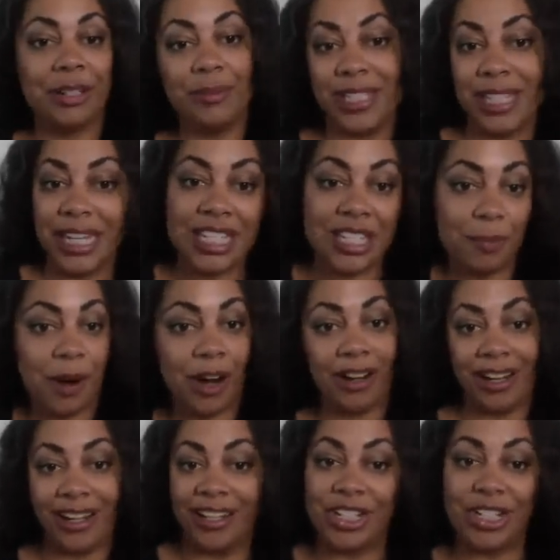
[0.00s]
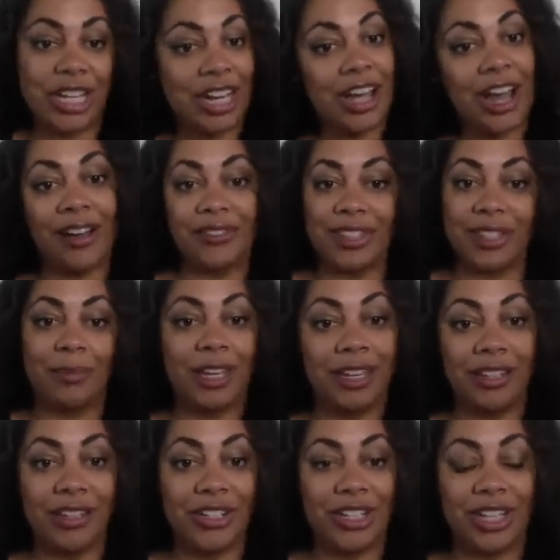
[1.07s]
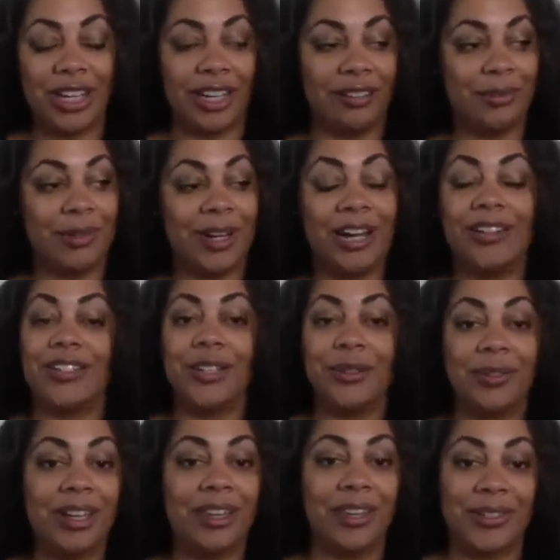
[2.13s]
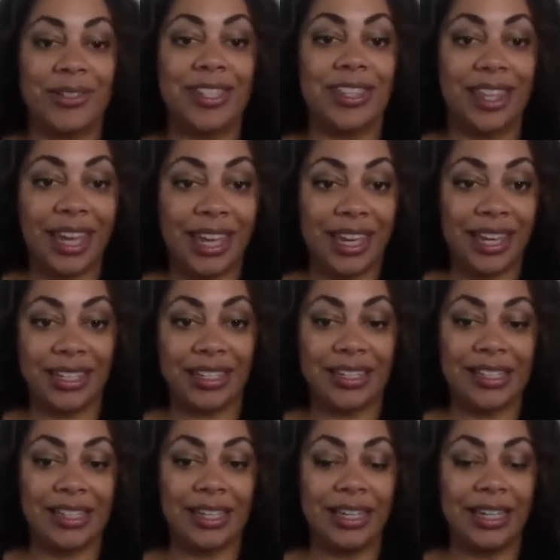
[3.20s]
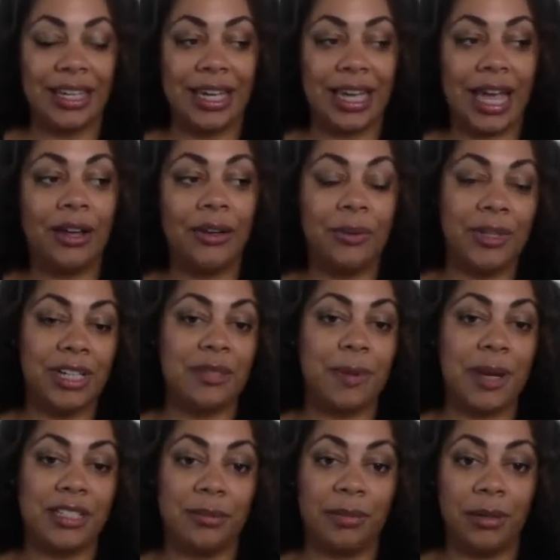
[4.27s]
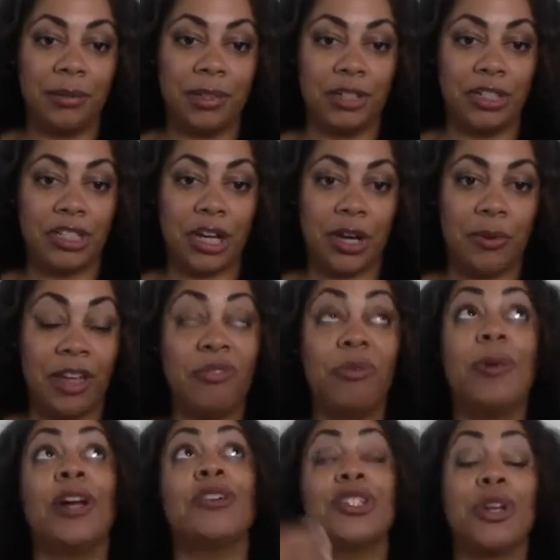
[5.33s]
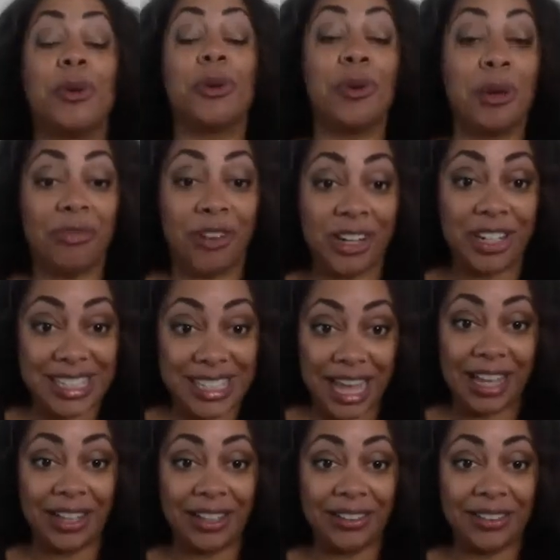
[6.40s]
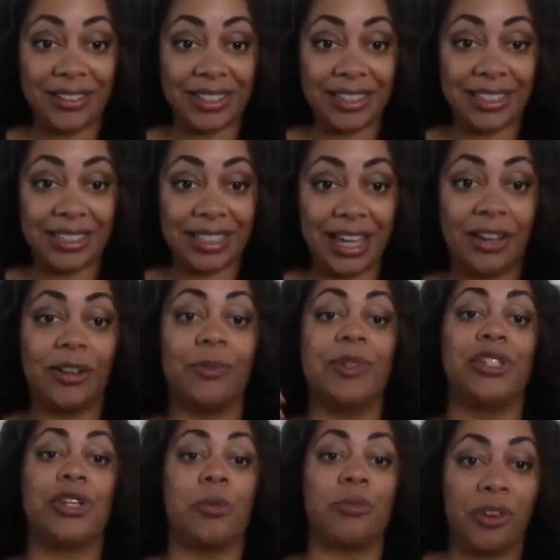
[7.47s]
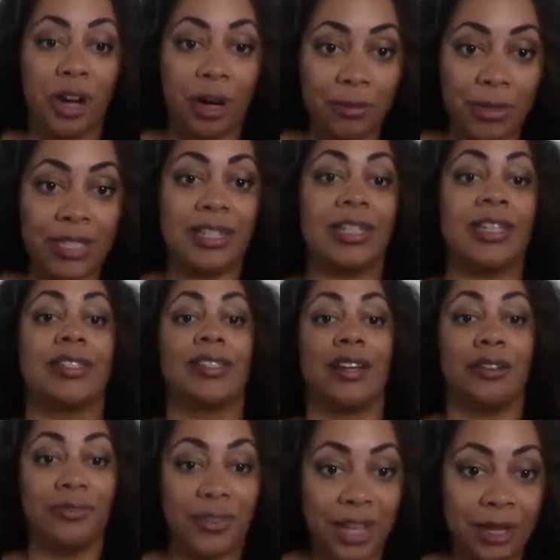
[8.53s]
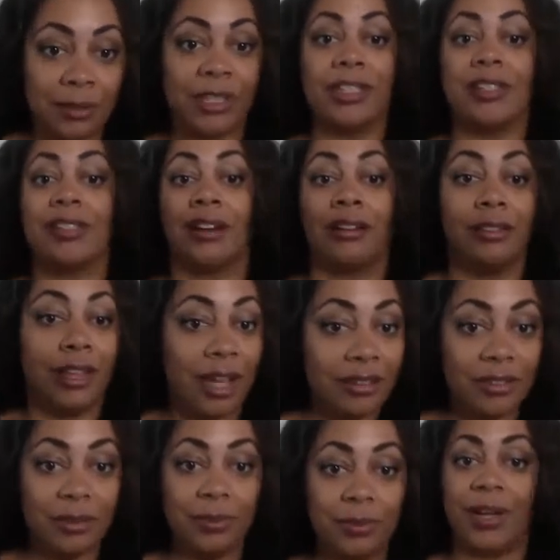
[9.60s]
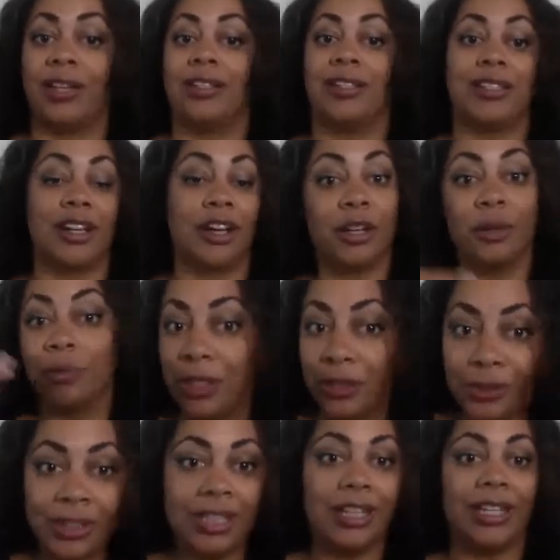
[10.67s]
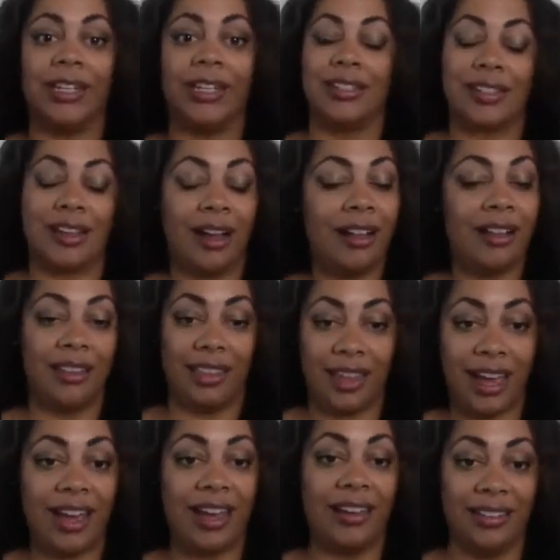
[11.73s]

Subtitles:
dance party to shake off some energy, if we aren't doing those things, how do we expect to be able to show up? If we aren't showing up for ourselves, how can we show up for our business, our families, our loved ones, our communities, all of that?